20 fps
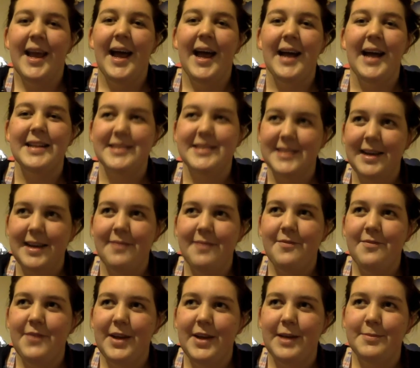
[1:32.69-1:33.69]
And Sam
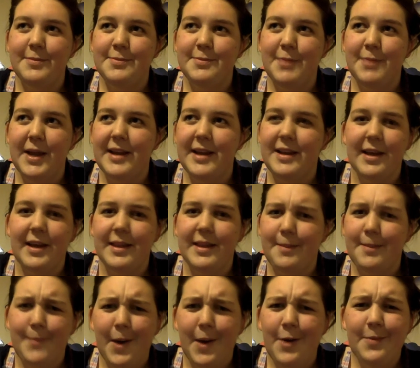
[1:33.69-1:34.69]
Phillips played like the
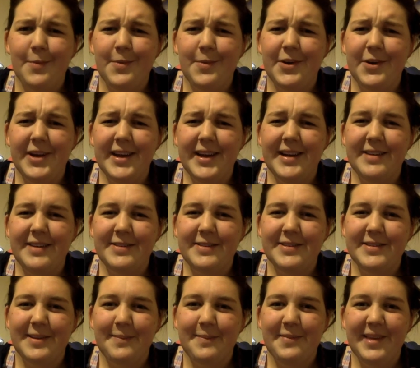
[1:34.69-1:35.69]
bellboy in it or
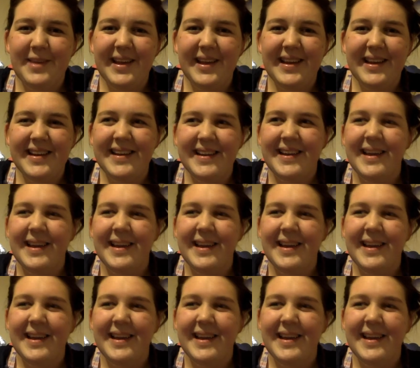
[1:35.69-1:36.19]
something.